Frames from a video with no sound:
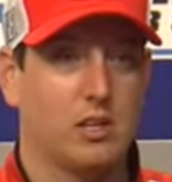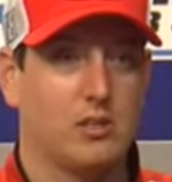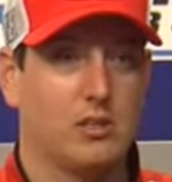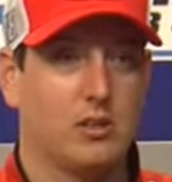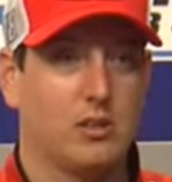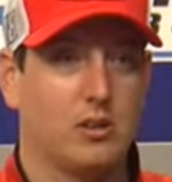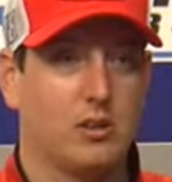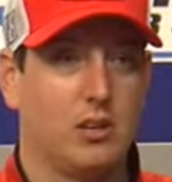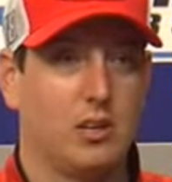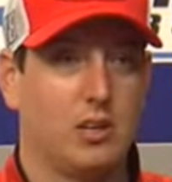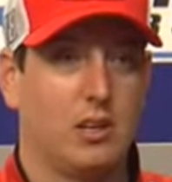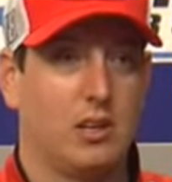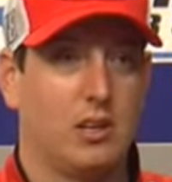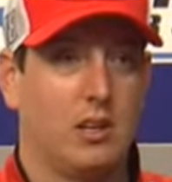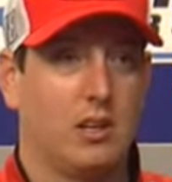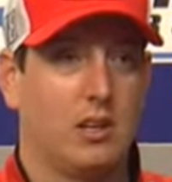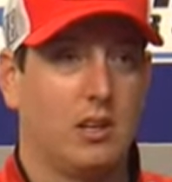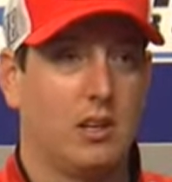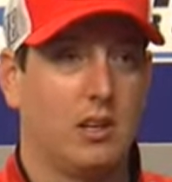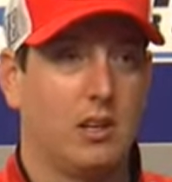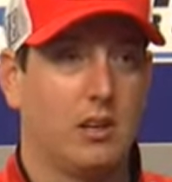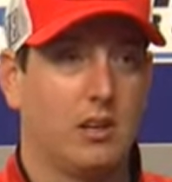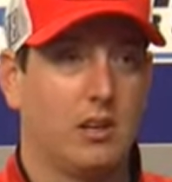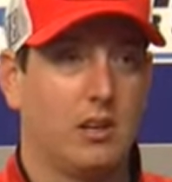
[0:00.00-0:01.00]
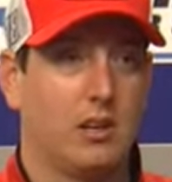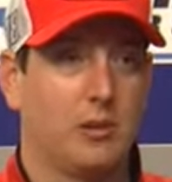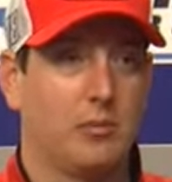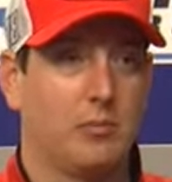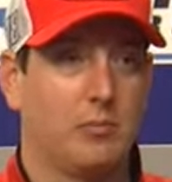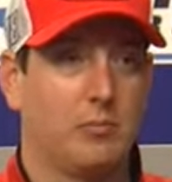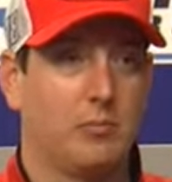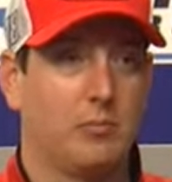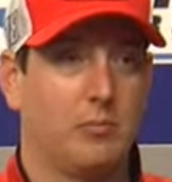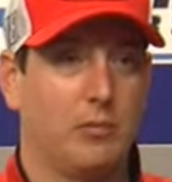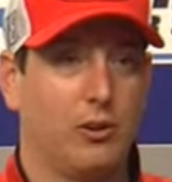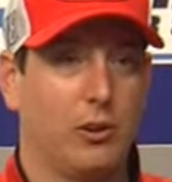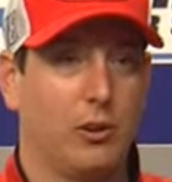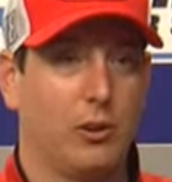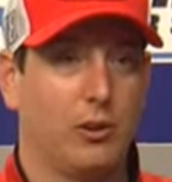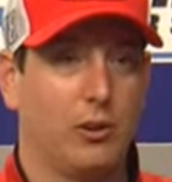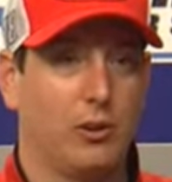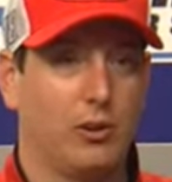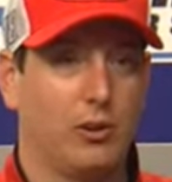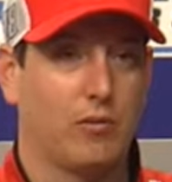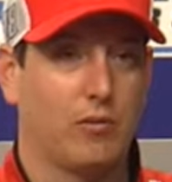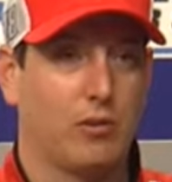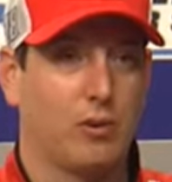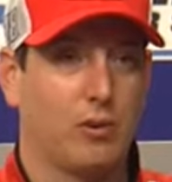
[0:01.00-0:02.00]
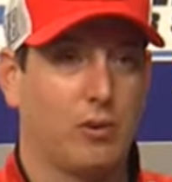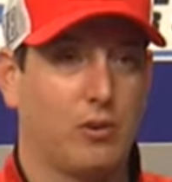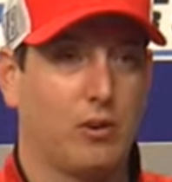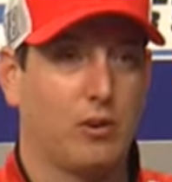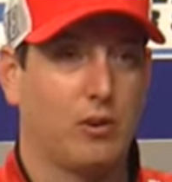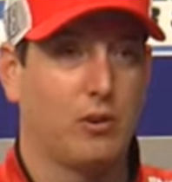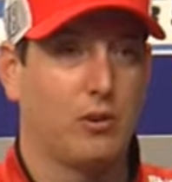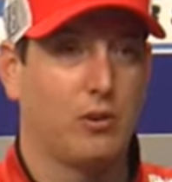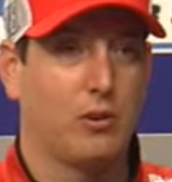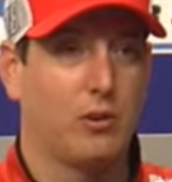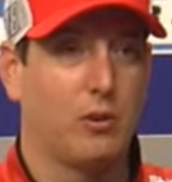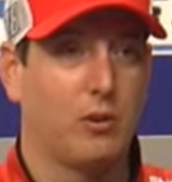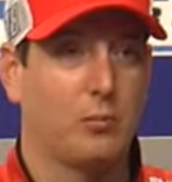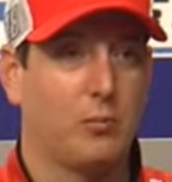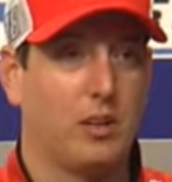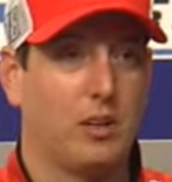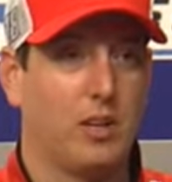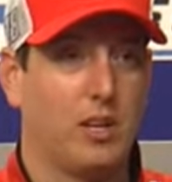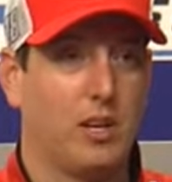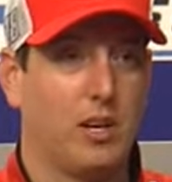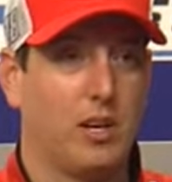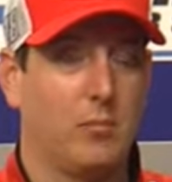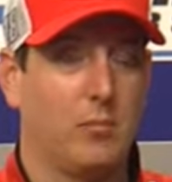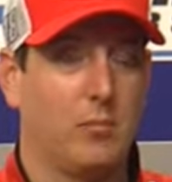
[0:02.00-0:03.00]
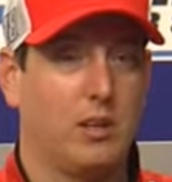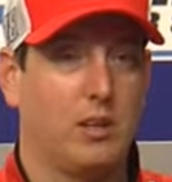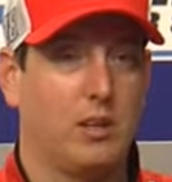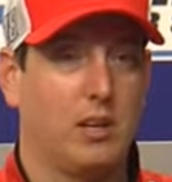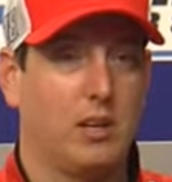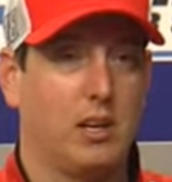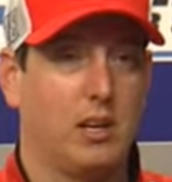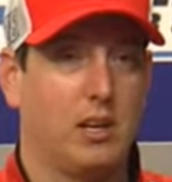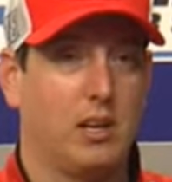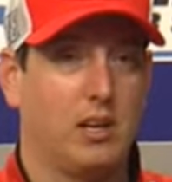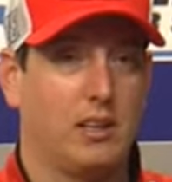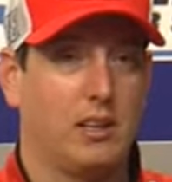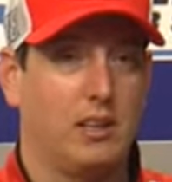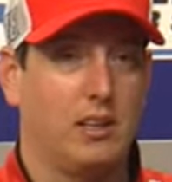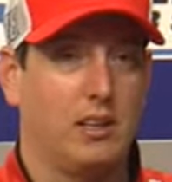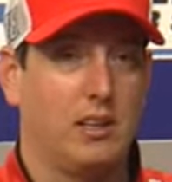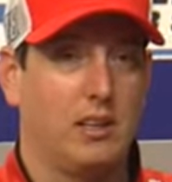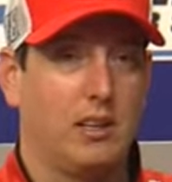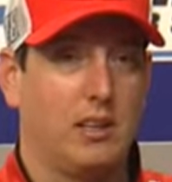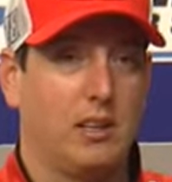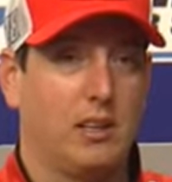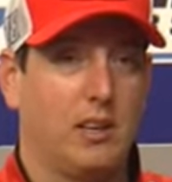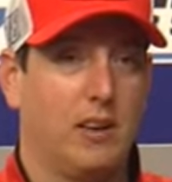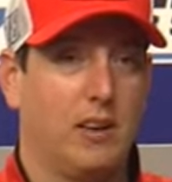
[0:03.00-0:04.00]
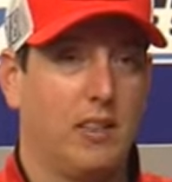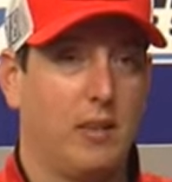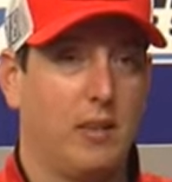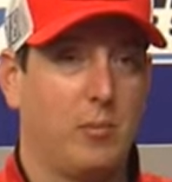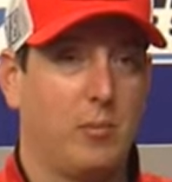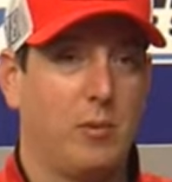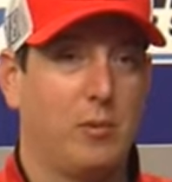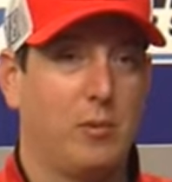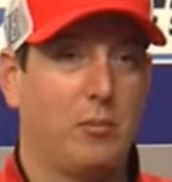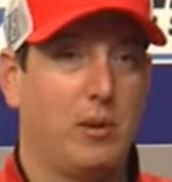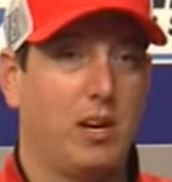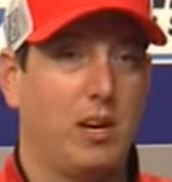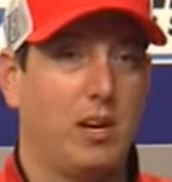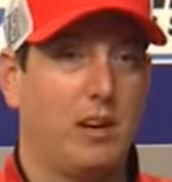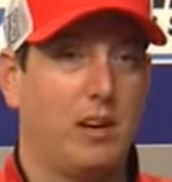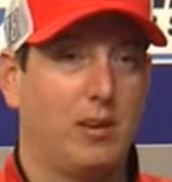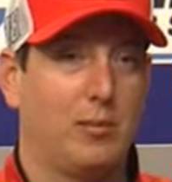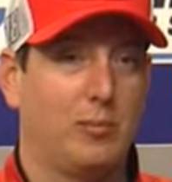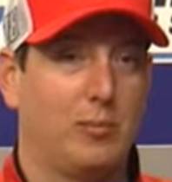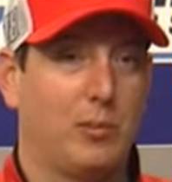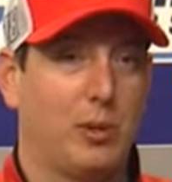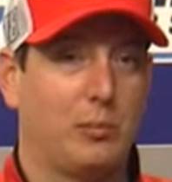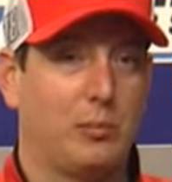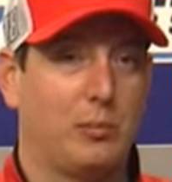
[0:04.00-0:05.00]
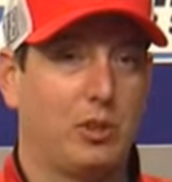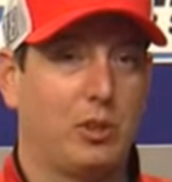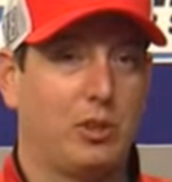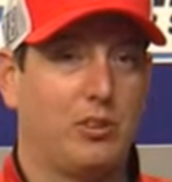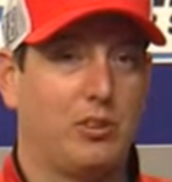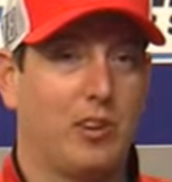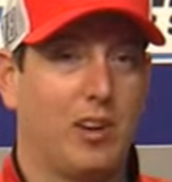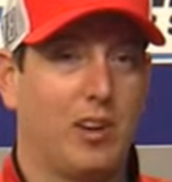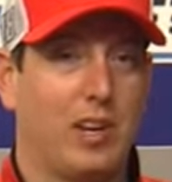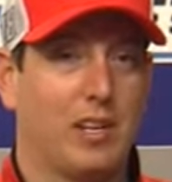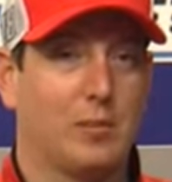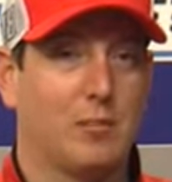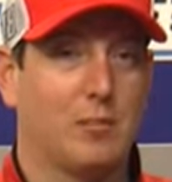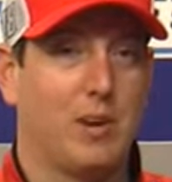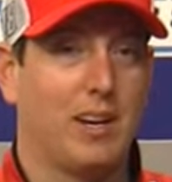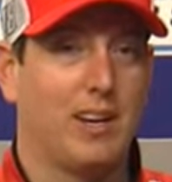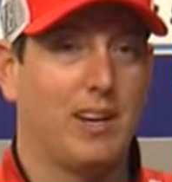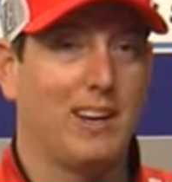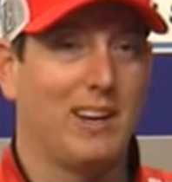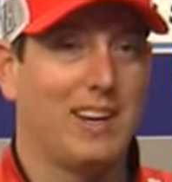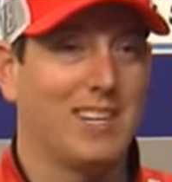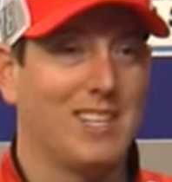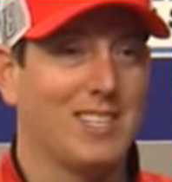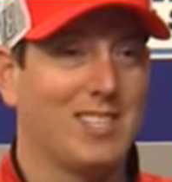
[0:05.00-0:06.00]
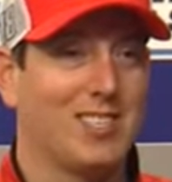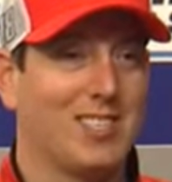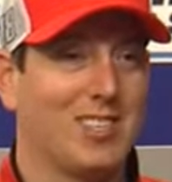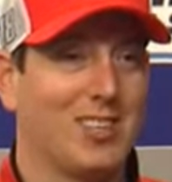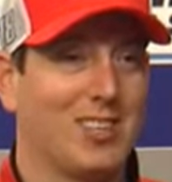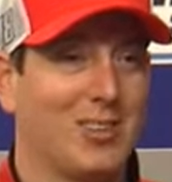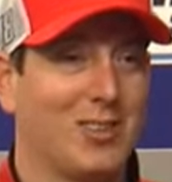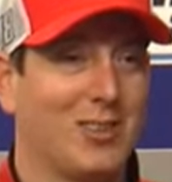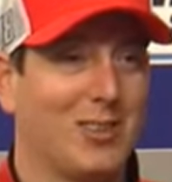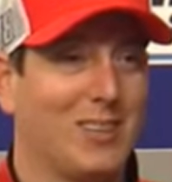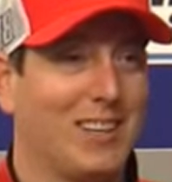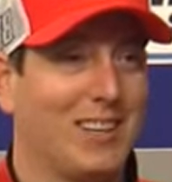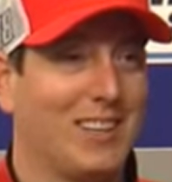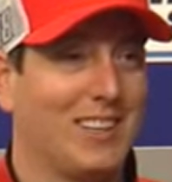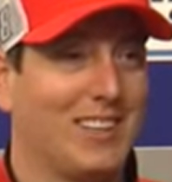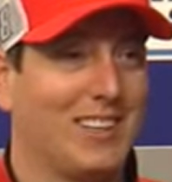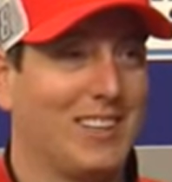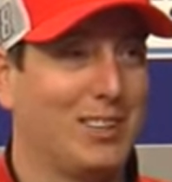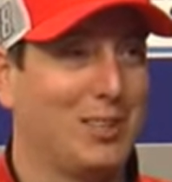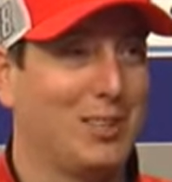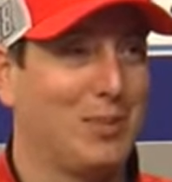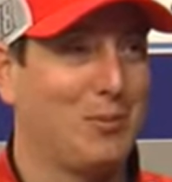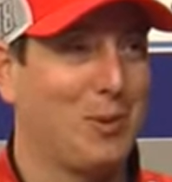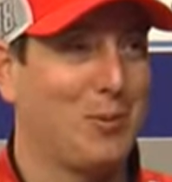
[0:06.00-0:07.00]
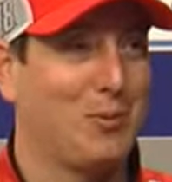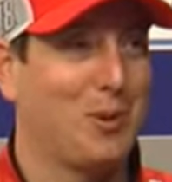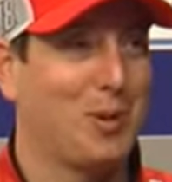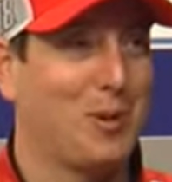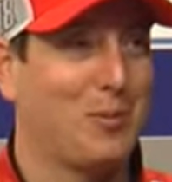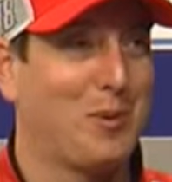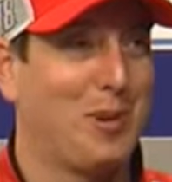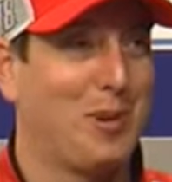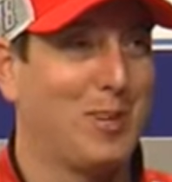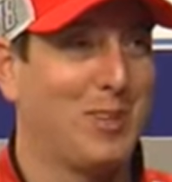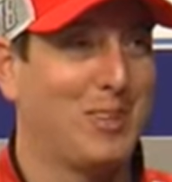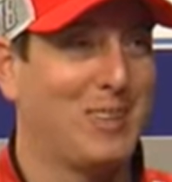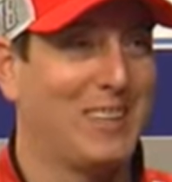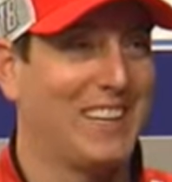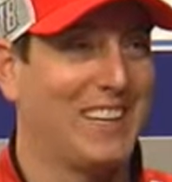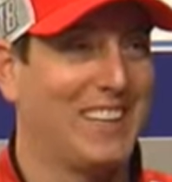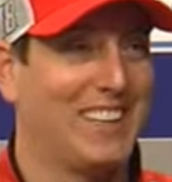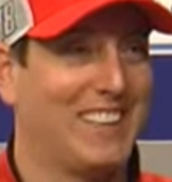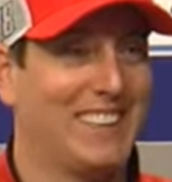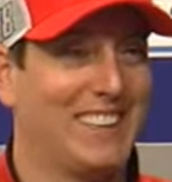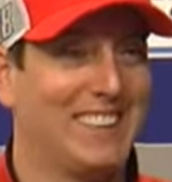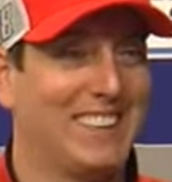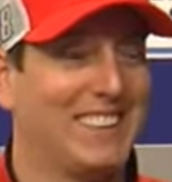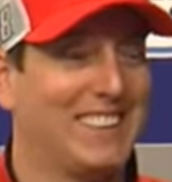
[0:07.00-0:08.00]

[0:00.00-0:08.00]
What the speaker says: So, you know, forward to going home to them and getting them in bed. I'm sure tonight's my night. So she's been with them all day.